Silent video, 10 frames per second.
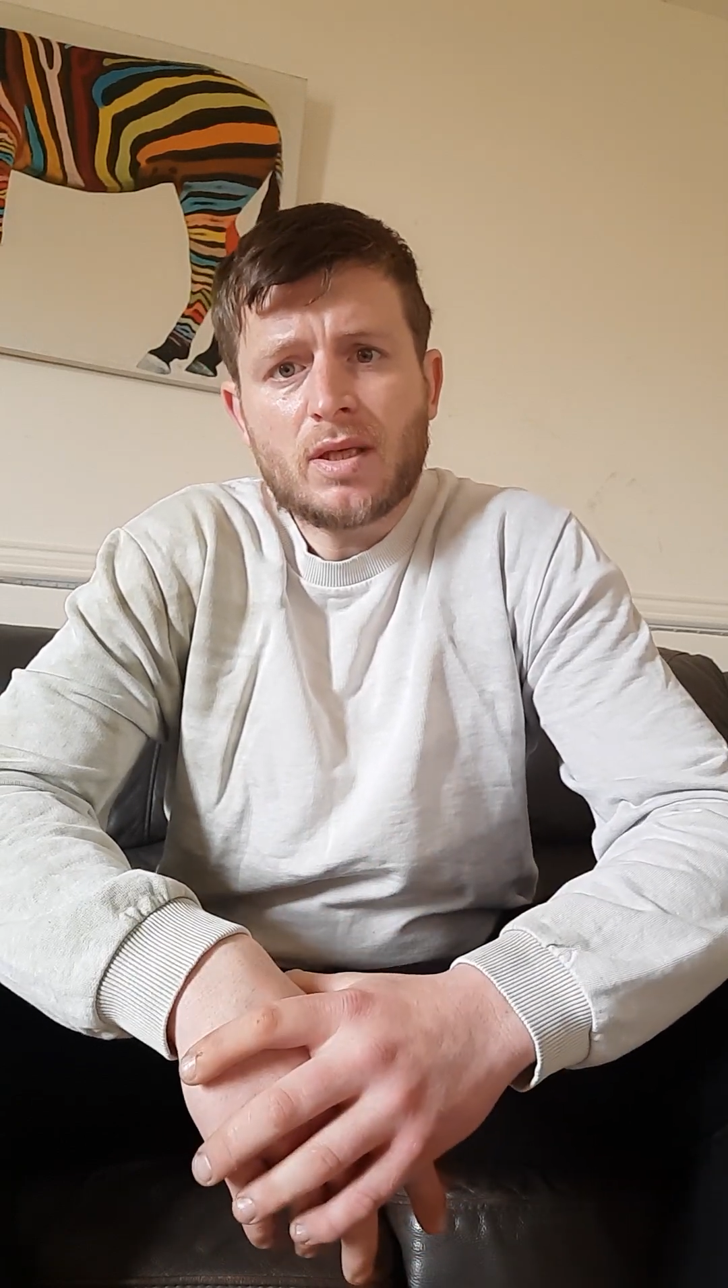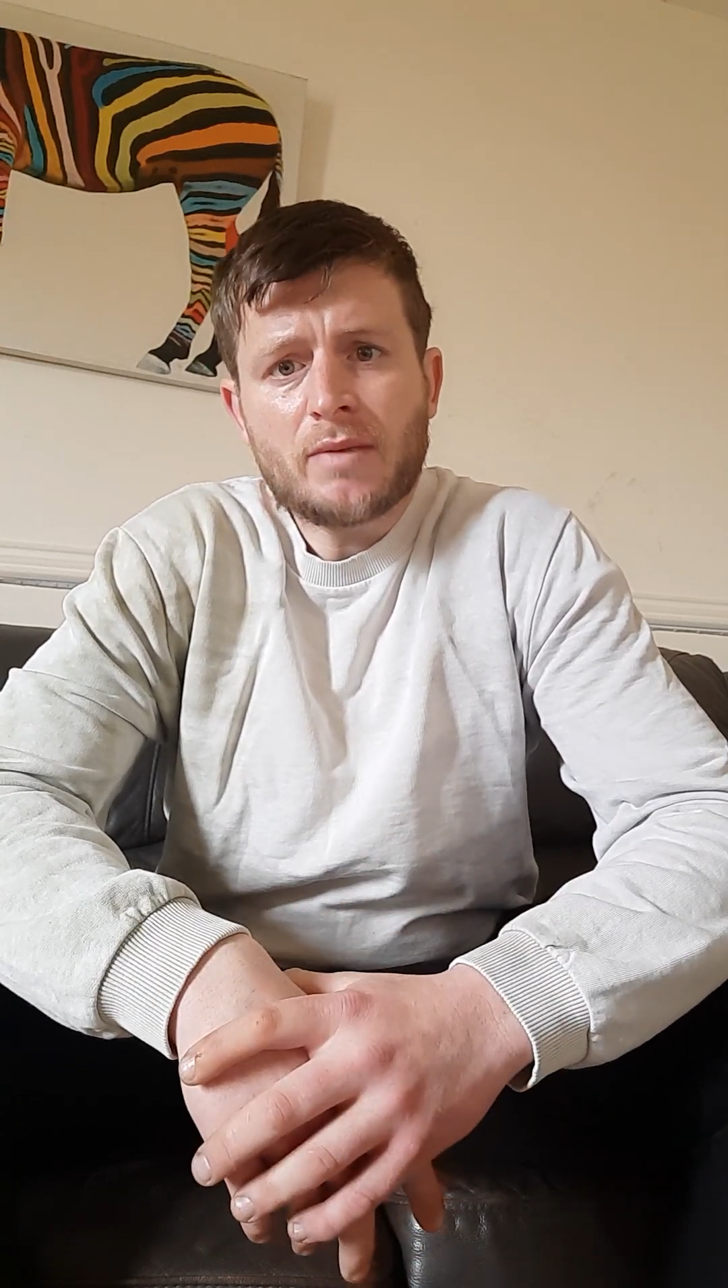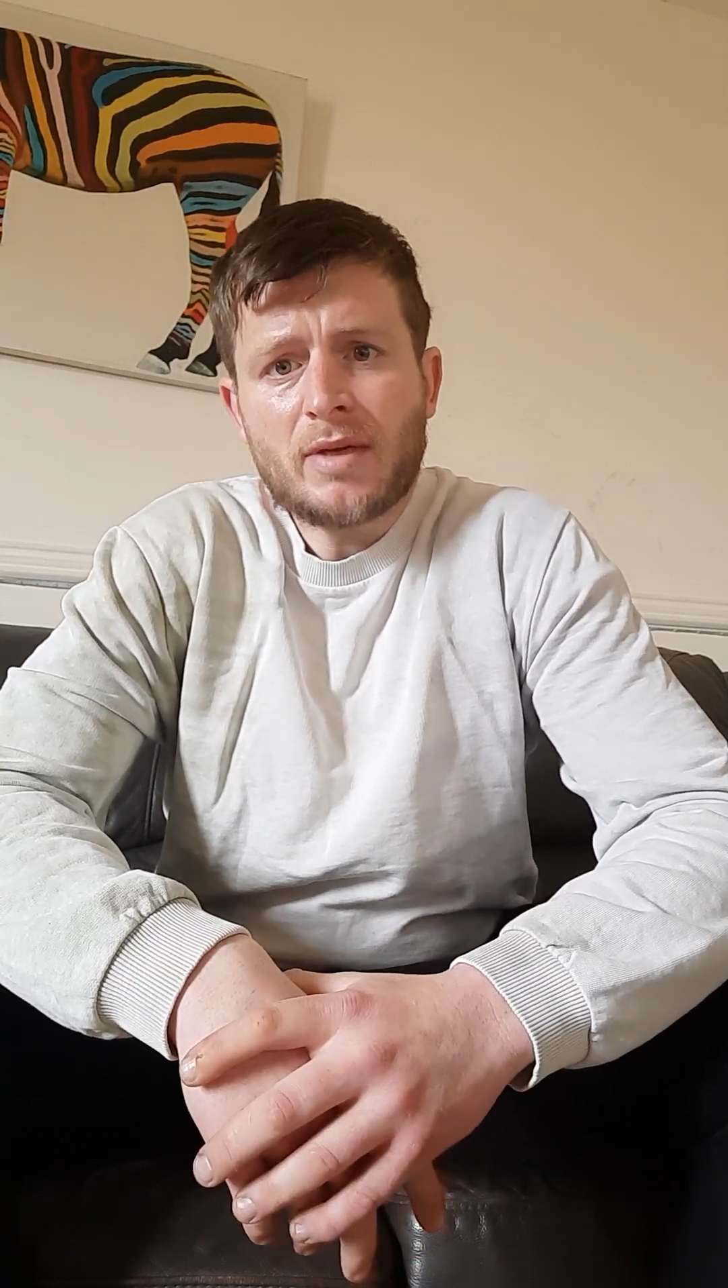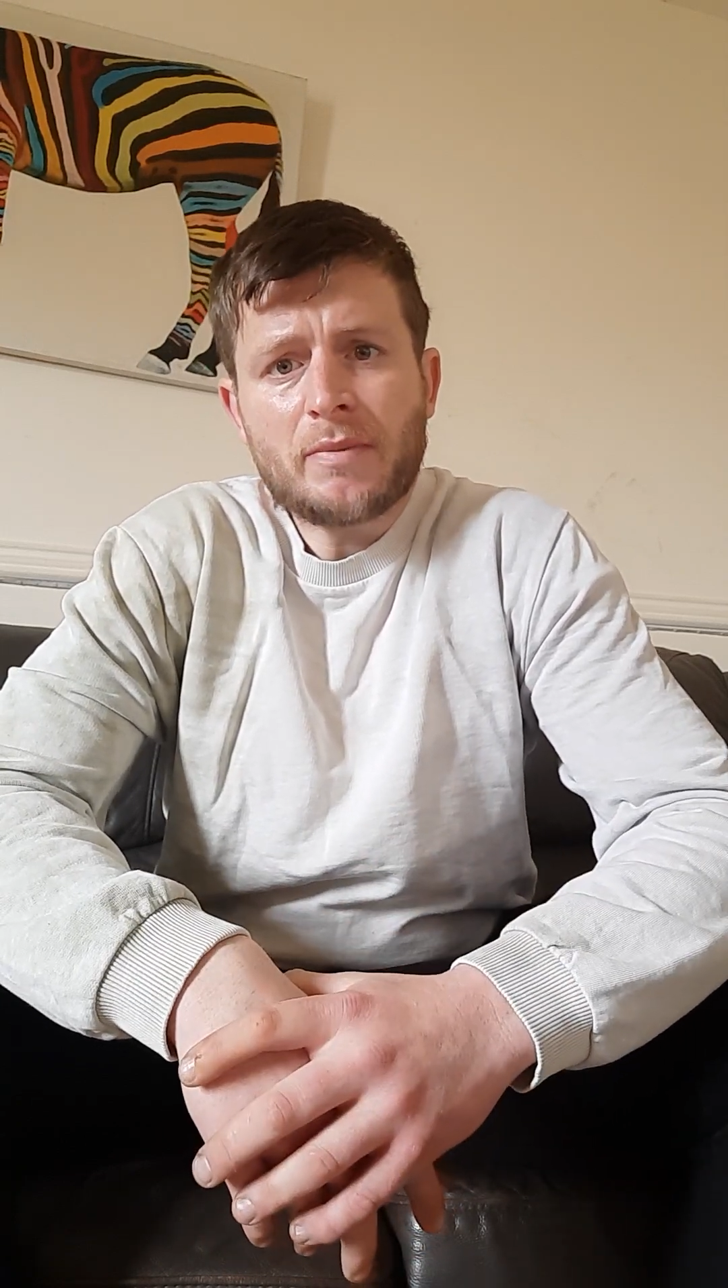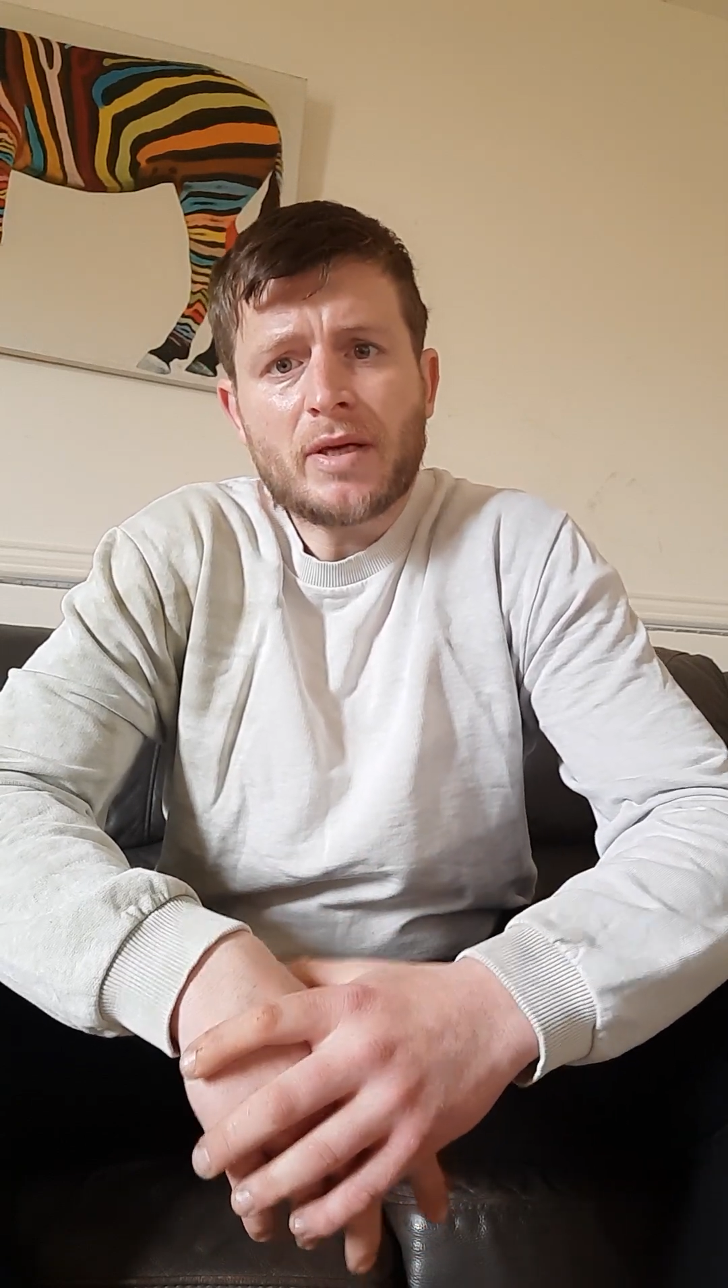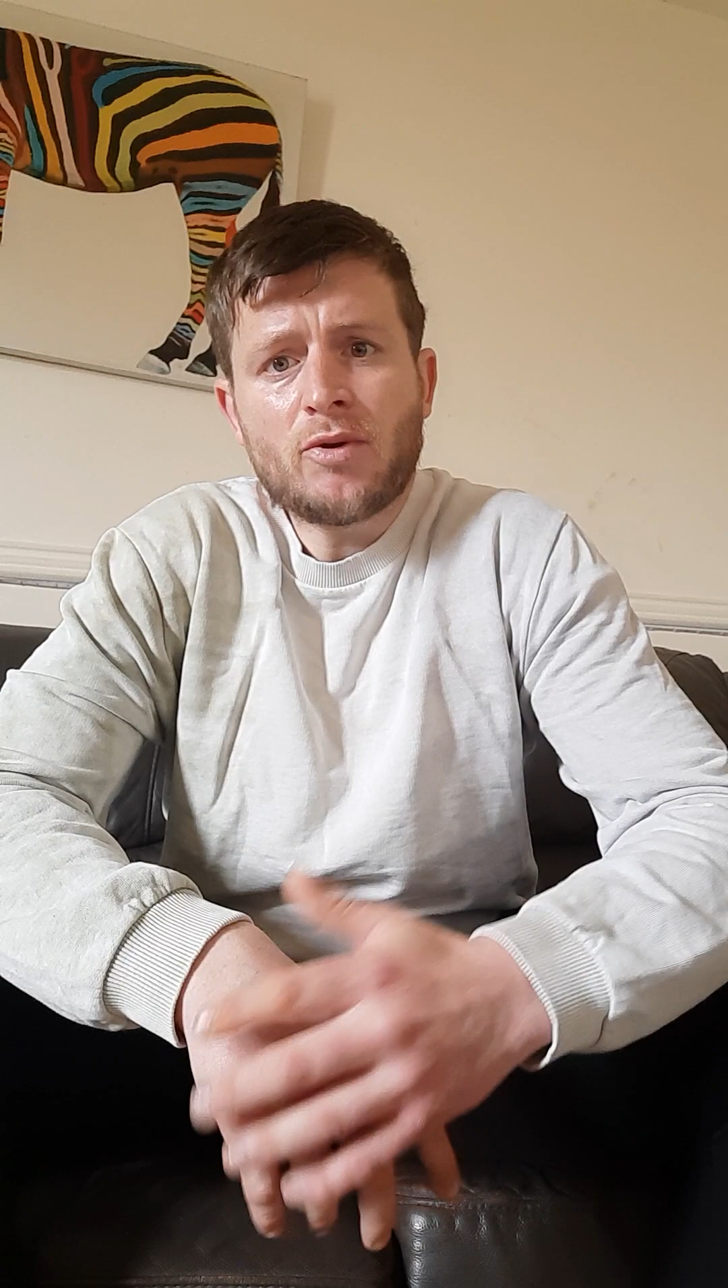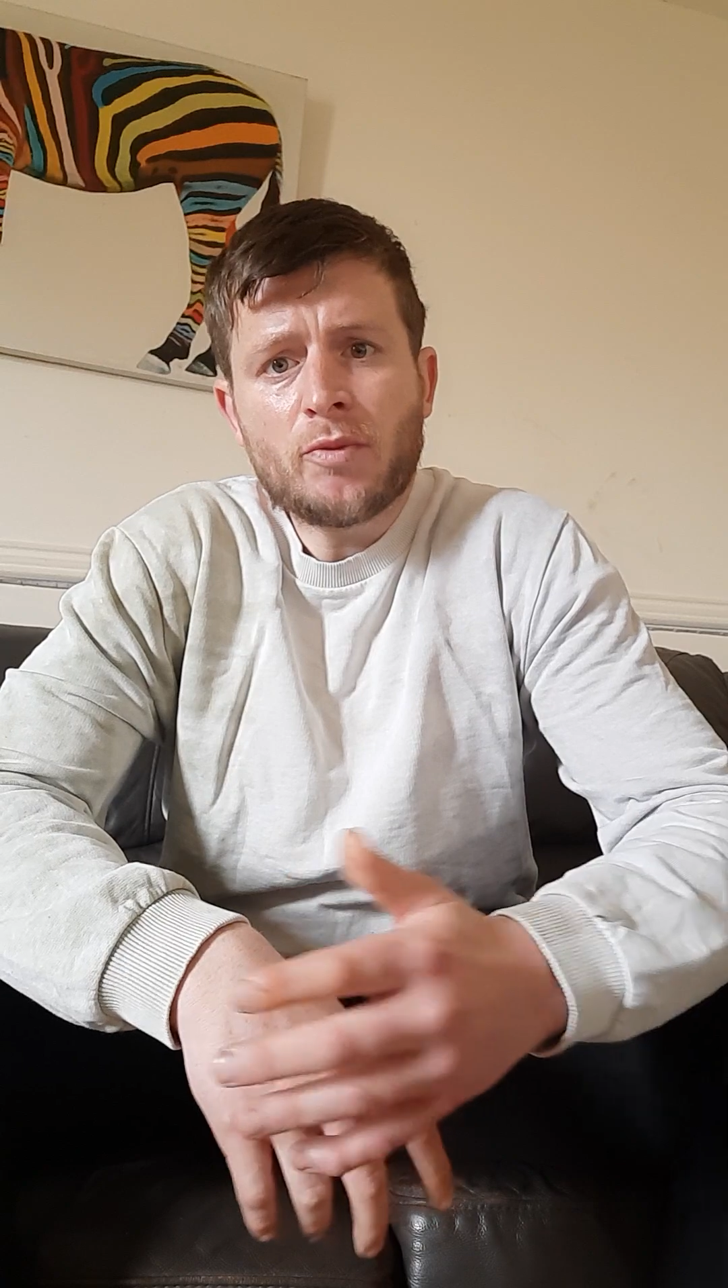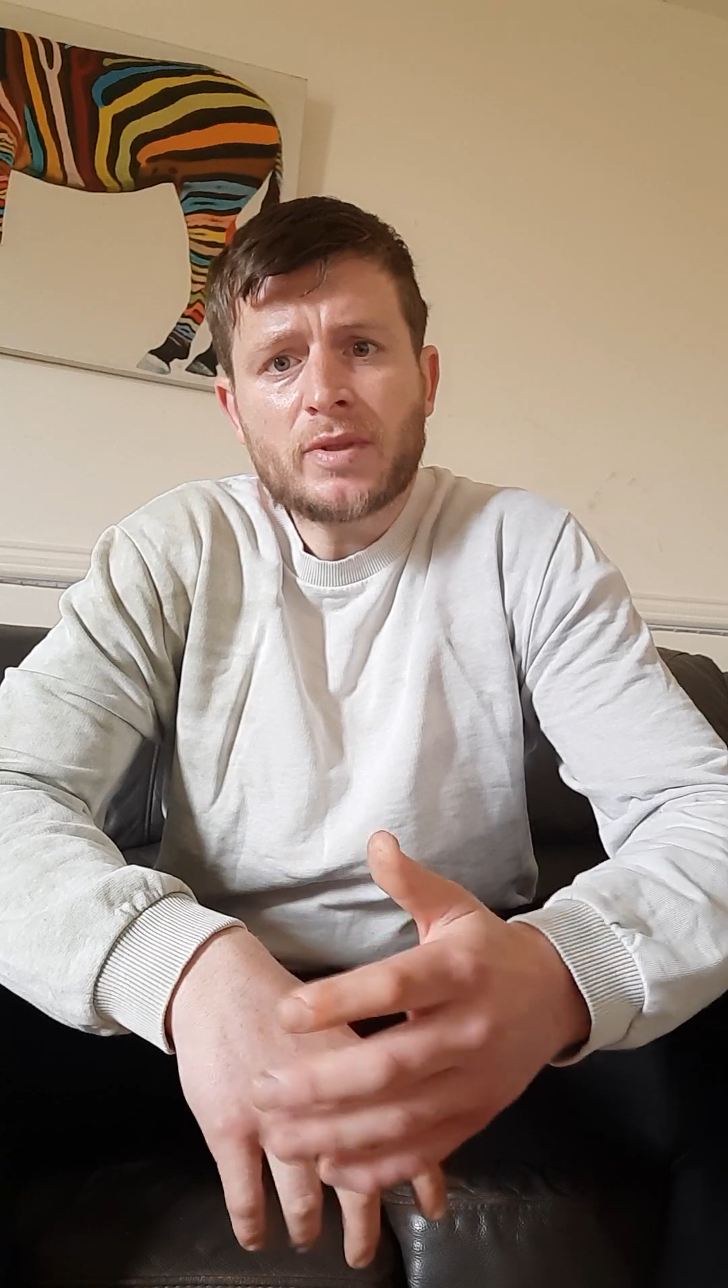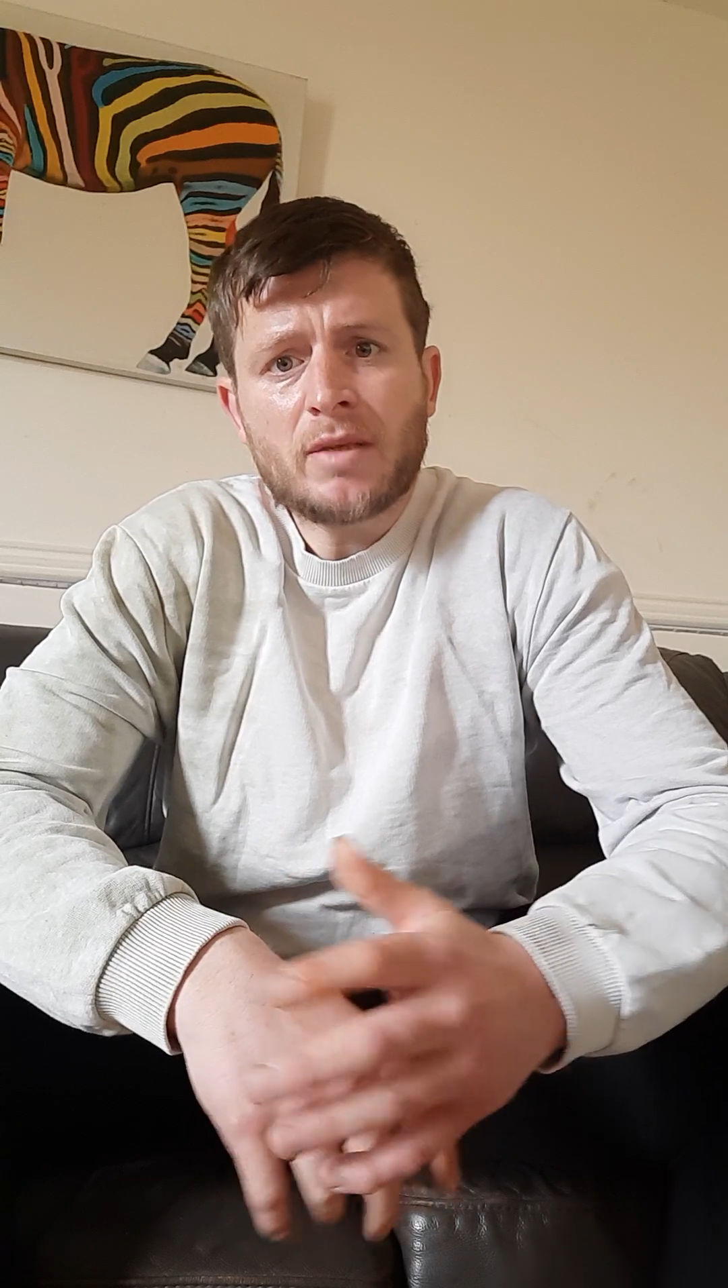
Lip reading: He might be a nobody,